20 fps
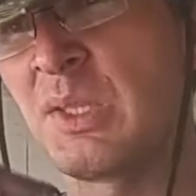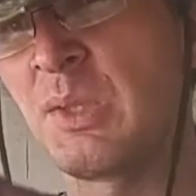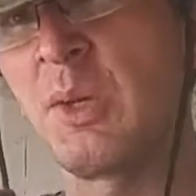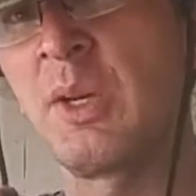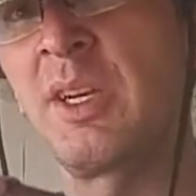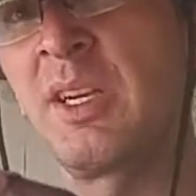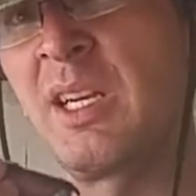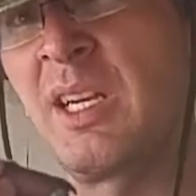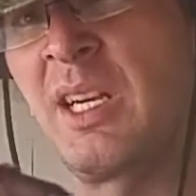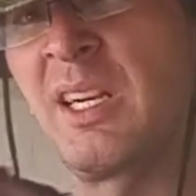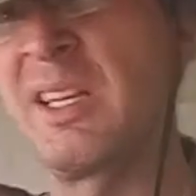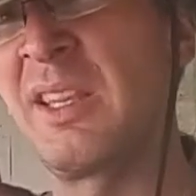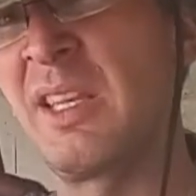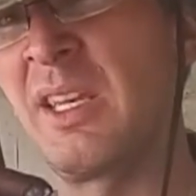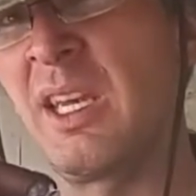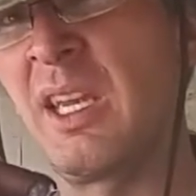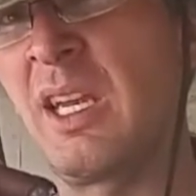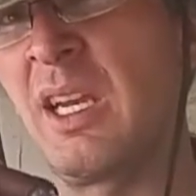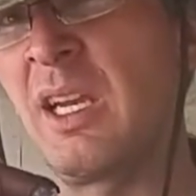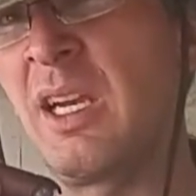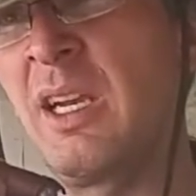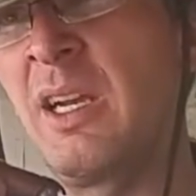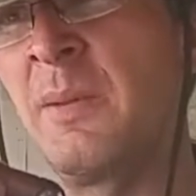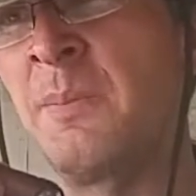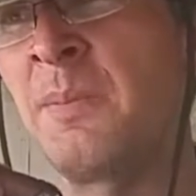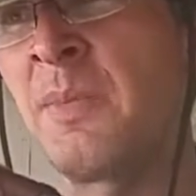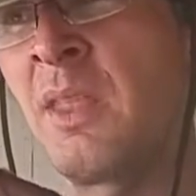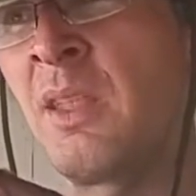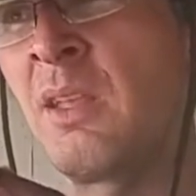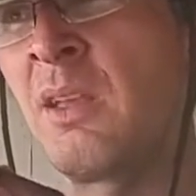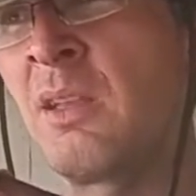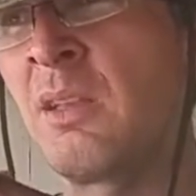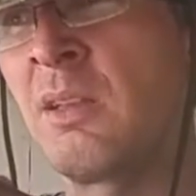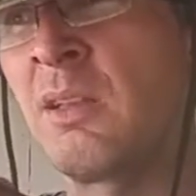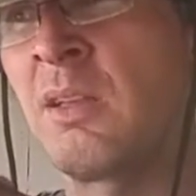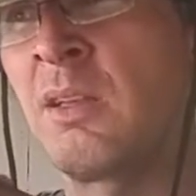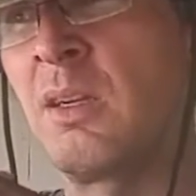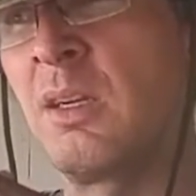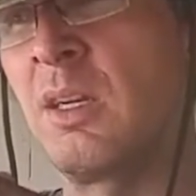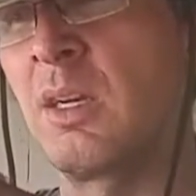starting to get into the
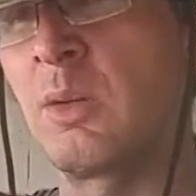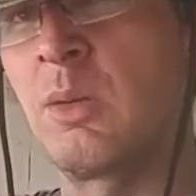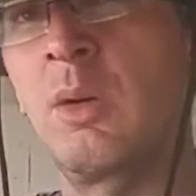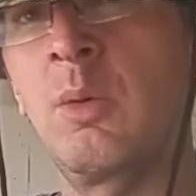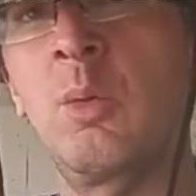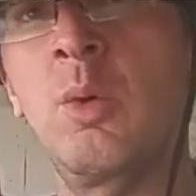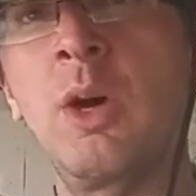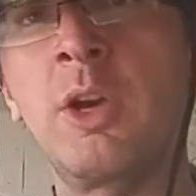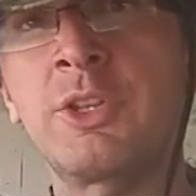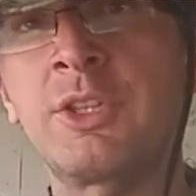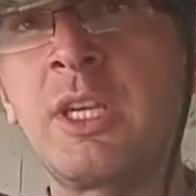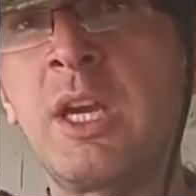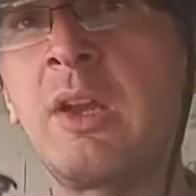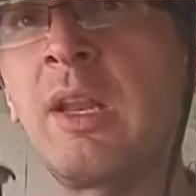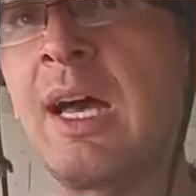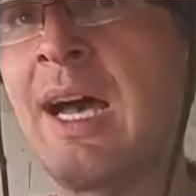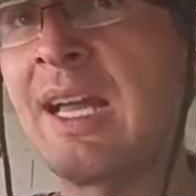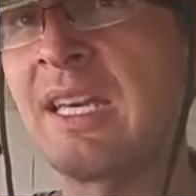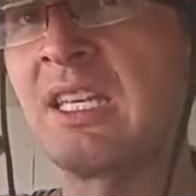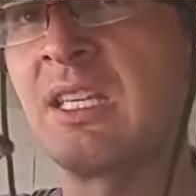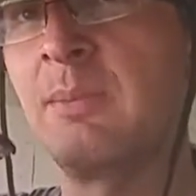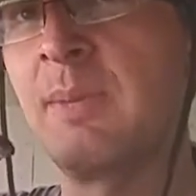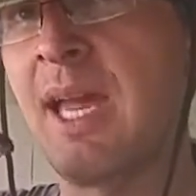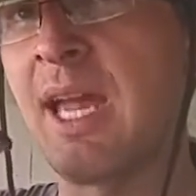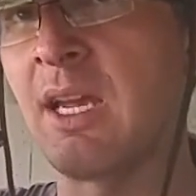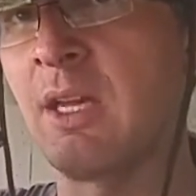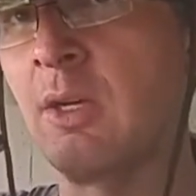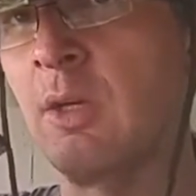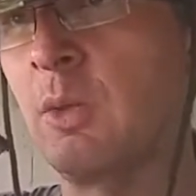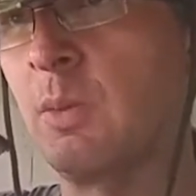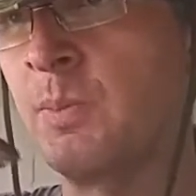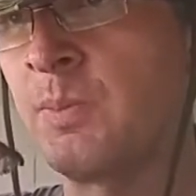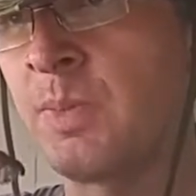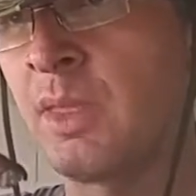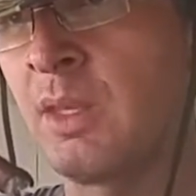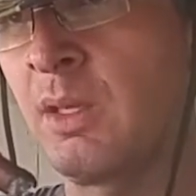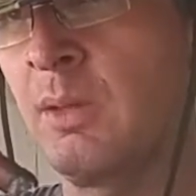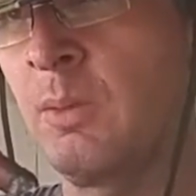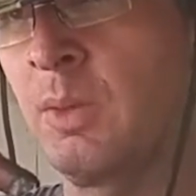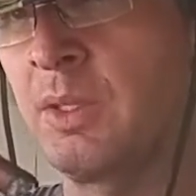quote, washed out hot tobacco,
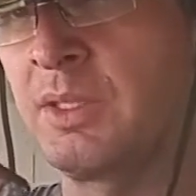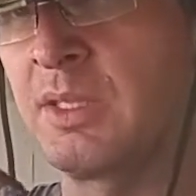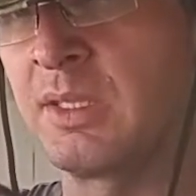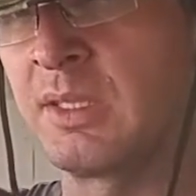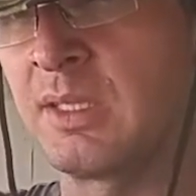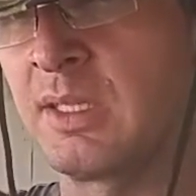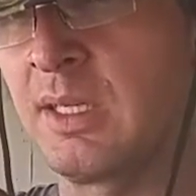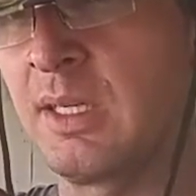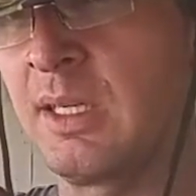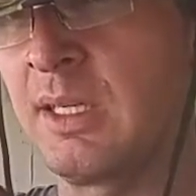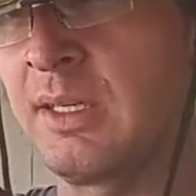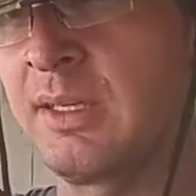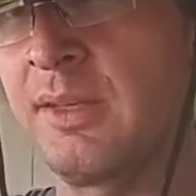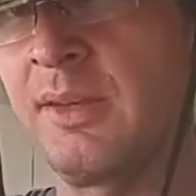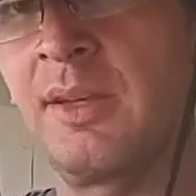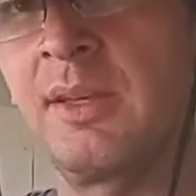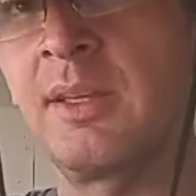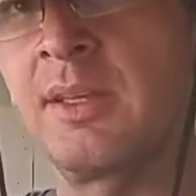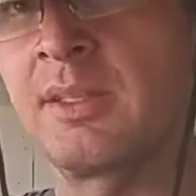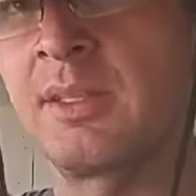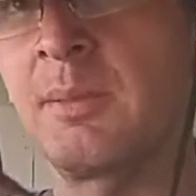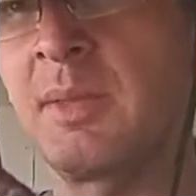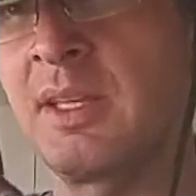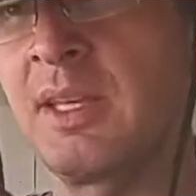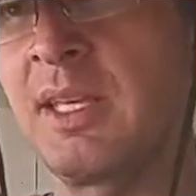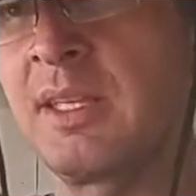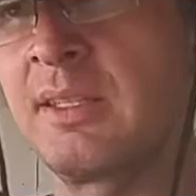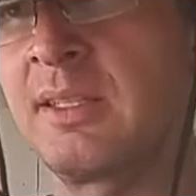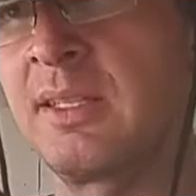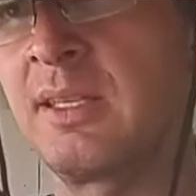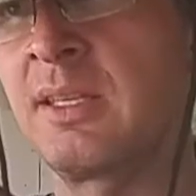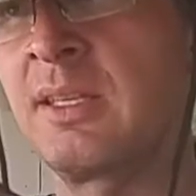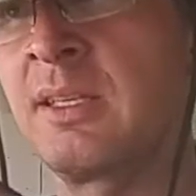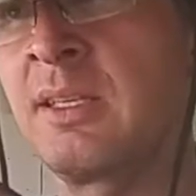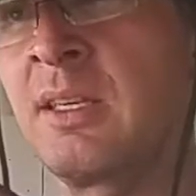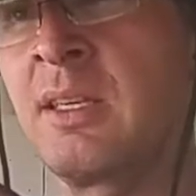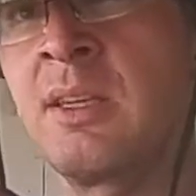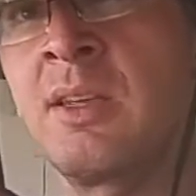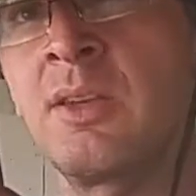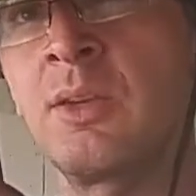which is something that
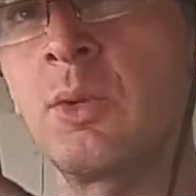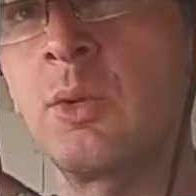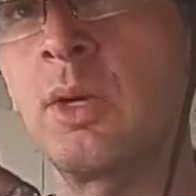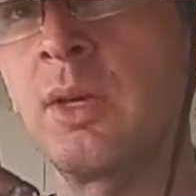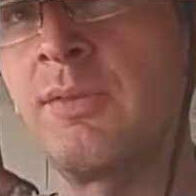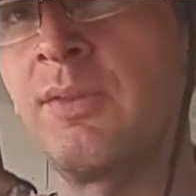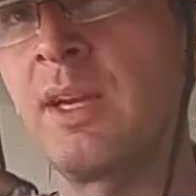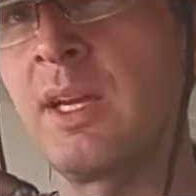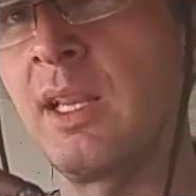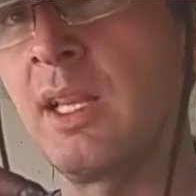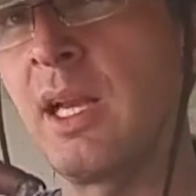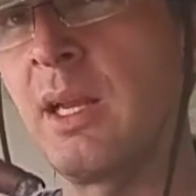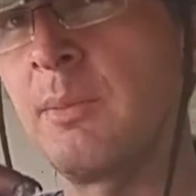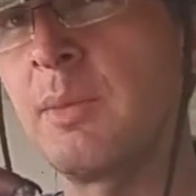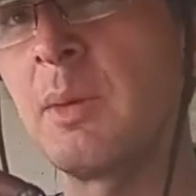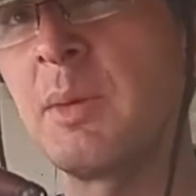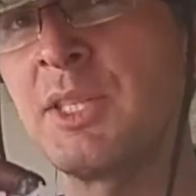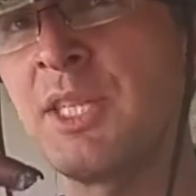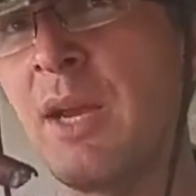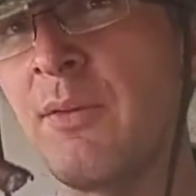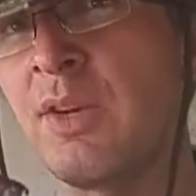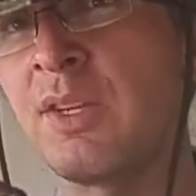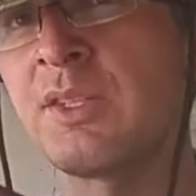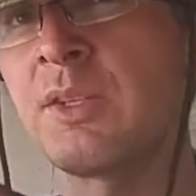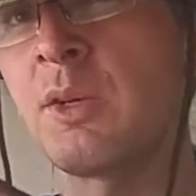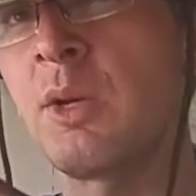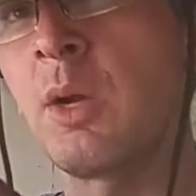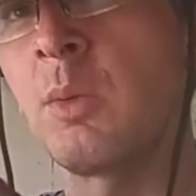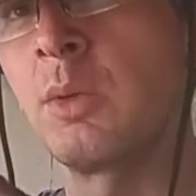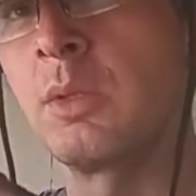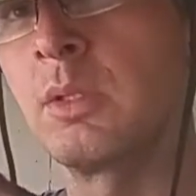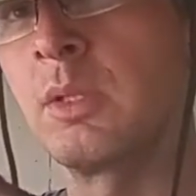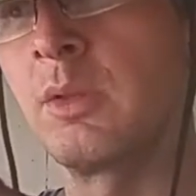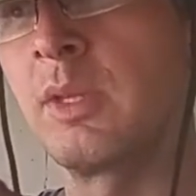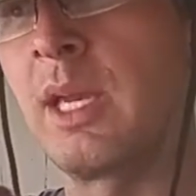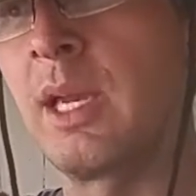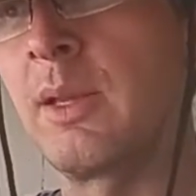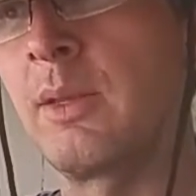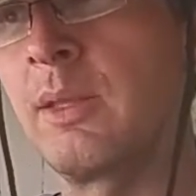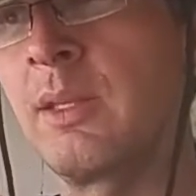you're going to find a lot. Pretty much every cigar will
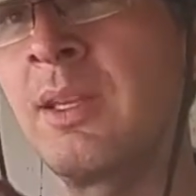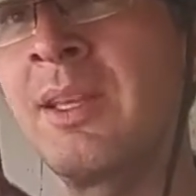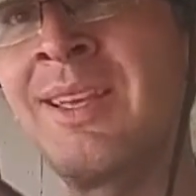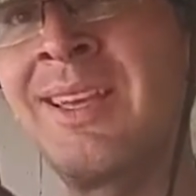do that.